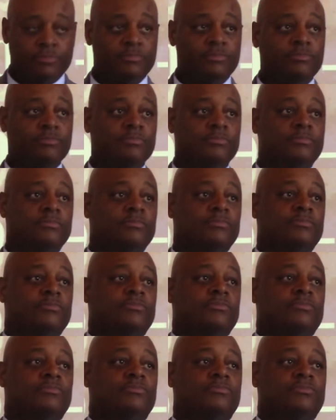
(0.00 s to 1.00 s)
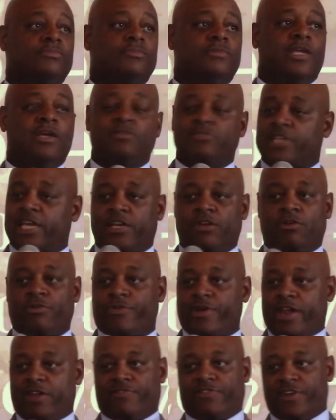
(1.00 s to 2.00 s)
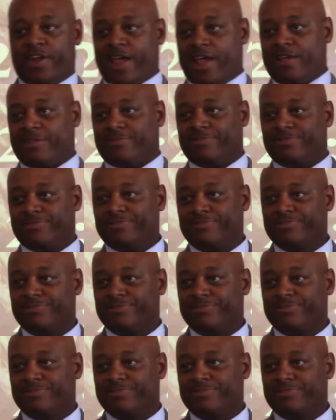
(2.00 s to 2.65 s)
He don't take no credit for that.